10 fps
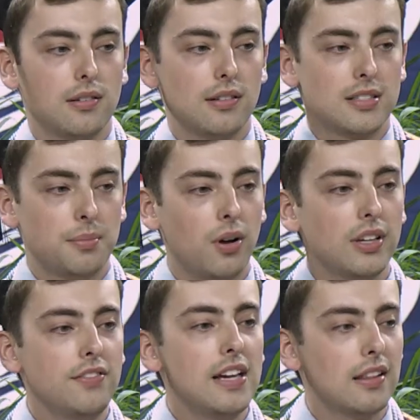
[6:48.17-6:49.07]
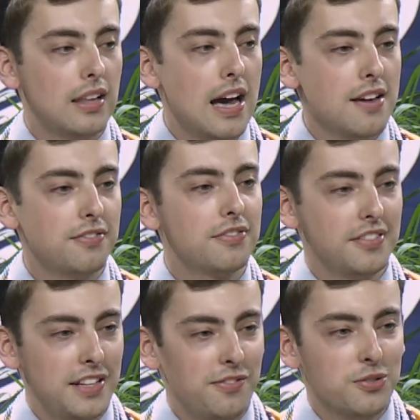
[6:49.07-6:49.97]
It's about living a life
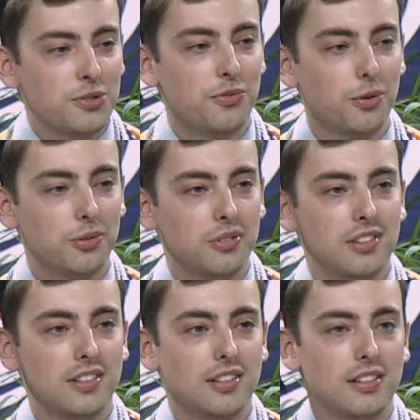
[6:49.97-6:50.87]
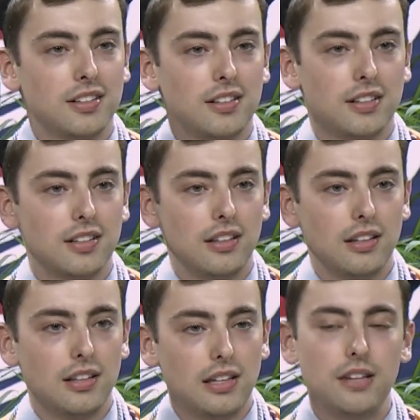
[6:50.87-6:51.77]
that feels full,
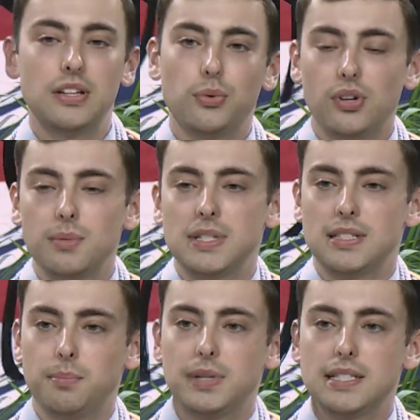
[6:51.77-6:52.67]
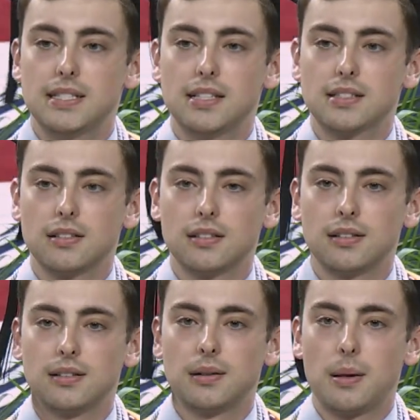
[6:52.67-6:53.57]
even when you're missing pieces.
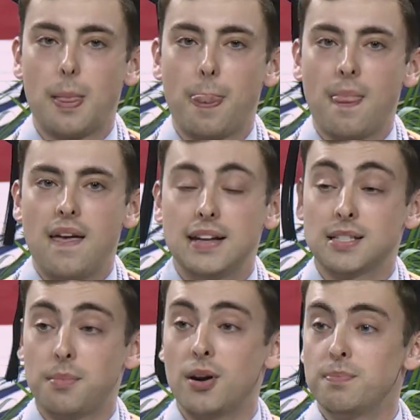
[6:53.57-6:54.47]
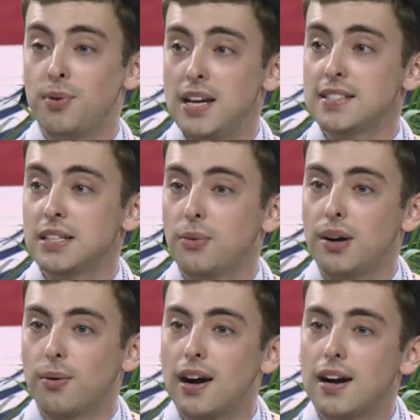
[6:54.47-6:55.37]
It's about embracing where
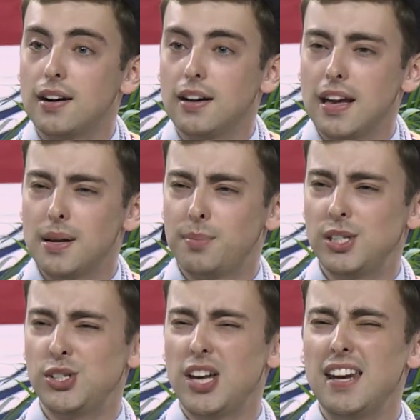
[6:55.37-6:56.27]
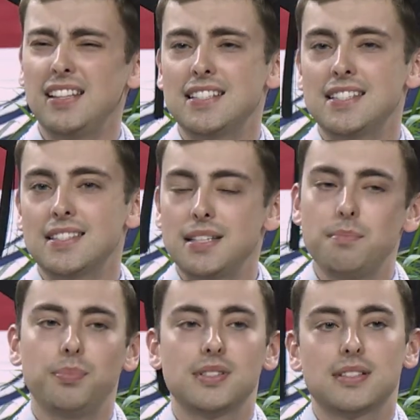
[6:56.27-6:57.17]
you are and appreciating the
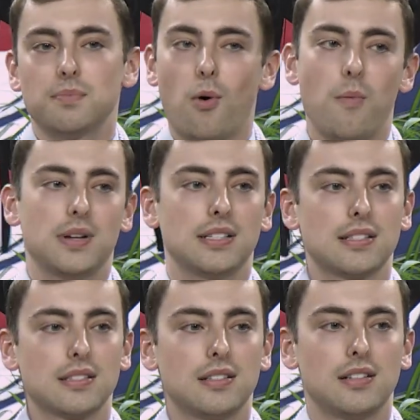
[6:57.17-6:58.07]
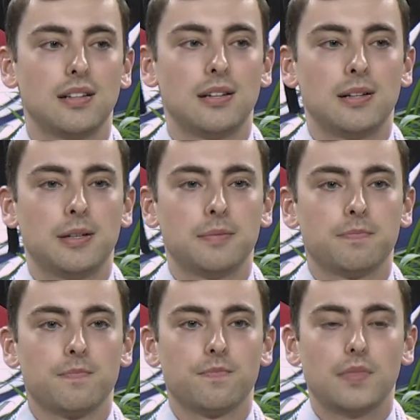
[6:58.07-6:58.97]
simplest moments.
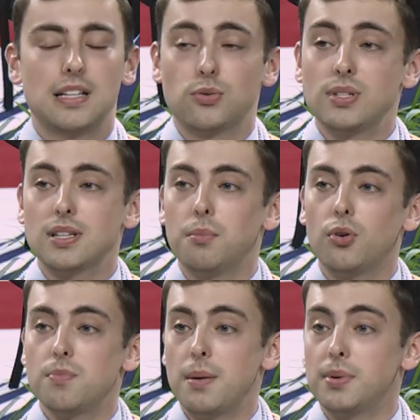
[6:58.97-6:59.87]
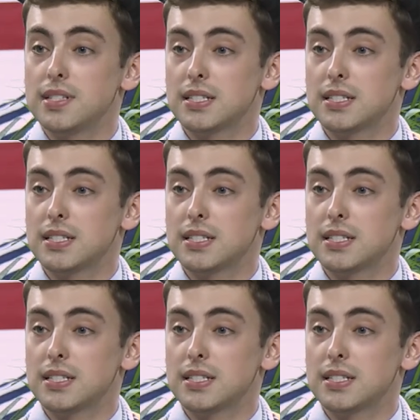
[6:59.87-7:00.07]
It's when someone remembers the